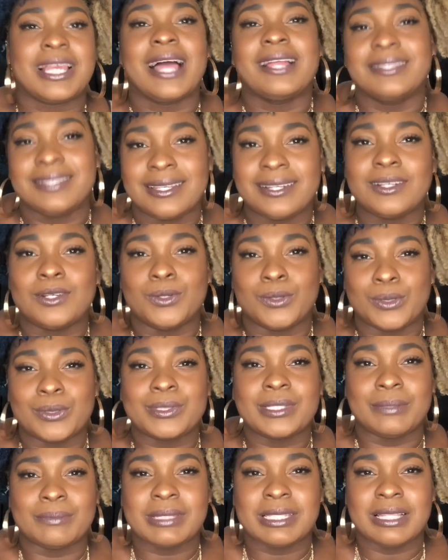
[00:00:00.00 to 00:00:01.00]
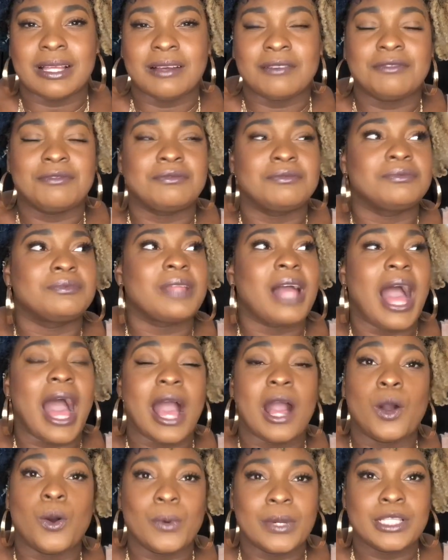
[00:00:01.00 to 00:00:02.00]
I did Google some stuff I
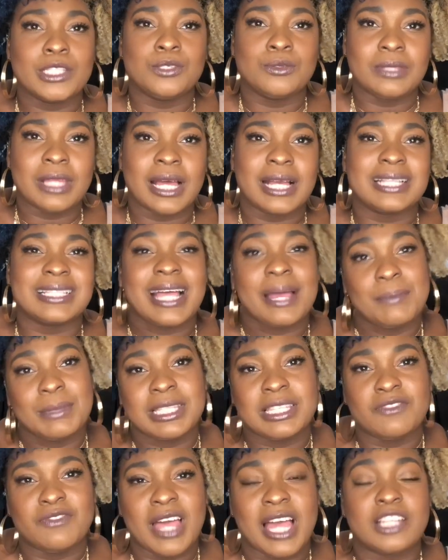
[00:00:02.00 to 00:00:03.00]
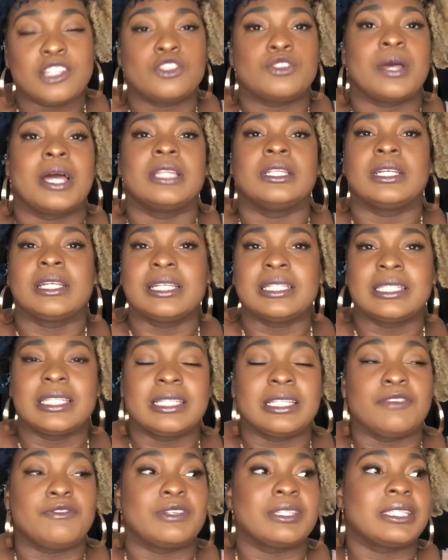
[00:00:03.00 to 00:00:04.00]
always do that because I'm into fashion, so I look into
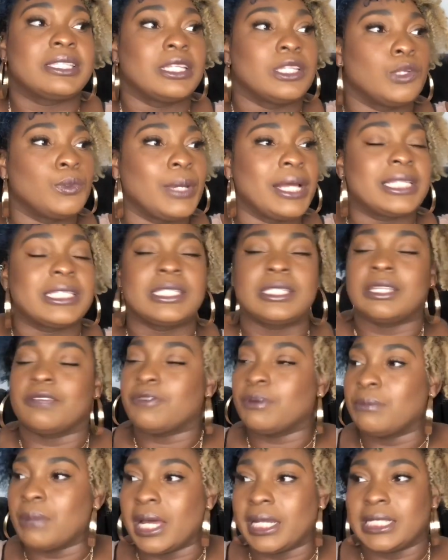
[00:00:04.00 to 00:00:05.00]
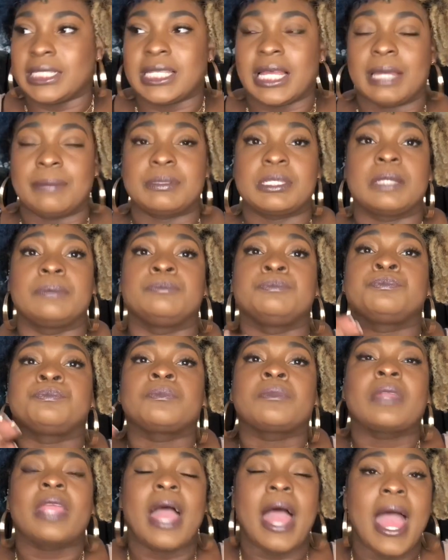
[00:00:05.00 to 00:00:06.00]
different silhouettes, different body types.
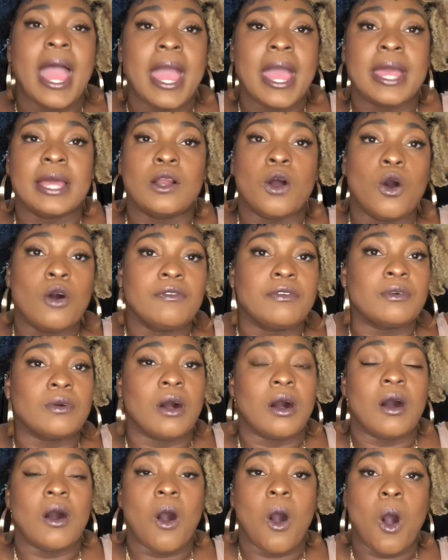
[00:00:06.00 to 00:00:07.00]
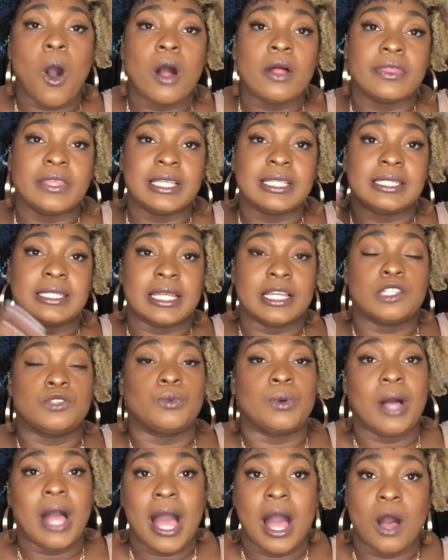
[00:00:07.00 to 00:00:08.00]
And overall, all these things
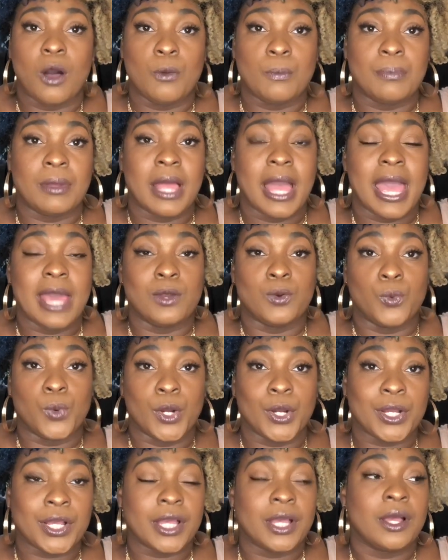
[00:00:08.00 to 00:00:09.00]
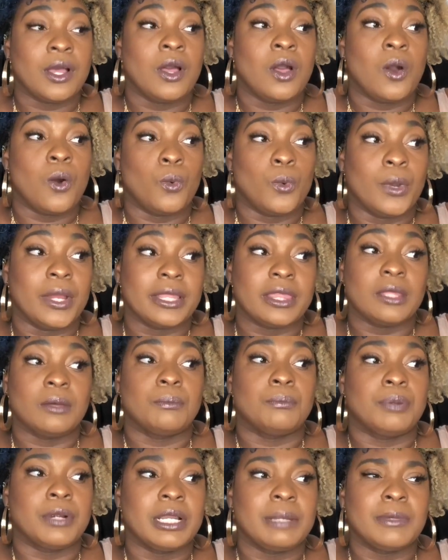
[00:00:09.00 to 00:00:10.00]
will help and work with
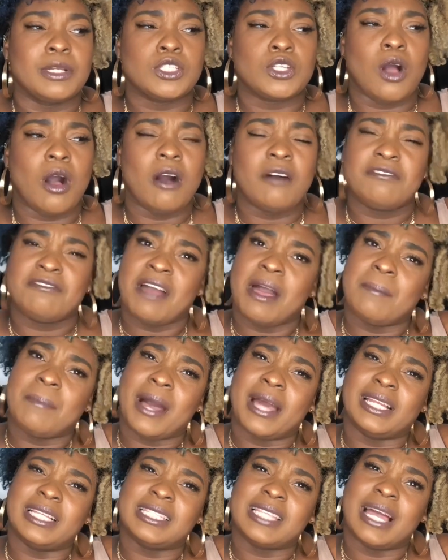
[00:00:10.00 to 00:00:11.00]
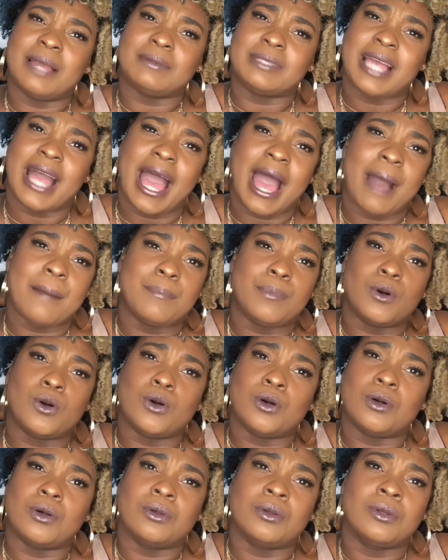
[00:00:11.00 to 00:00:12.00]
pretty much all fat body types,
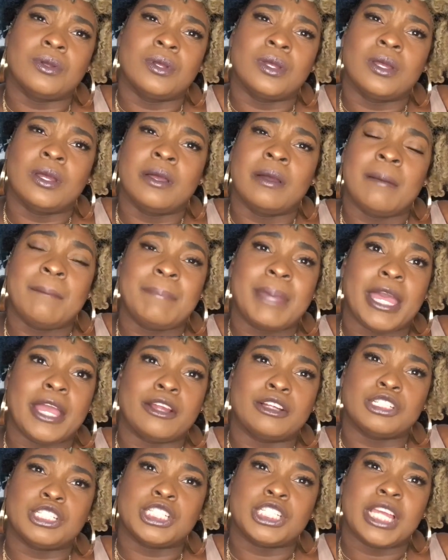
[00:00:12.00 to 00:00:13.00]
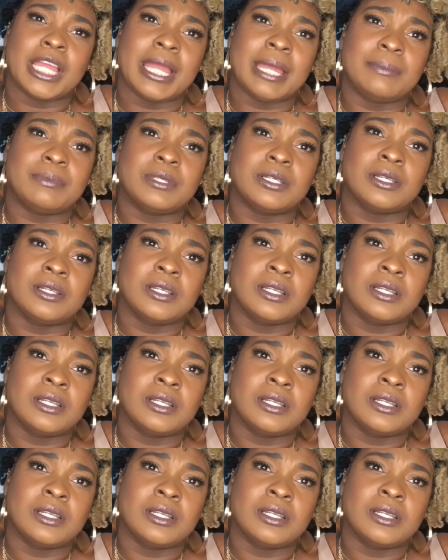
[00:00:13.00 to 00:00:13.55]
apple, pear-shaped,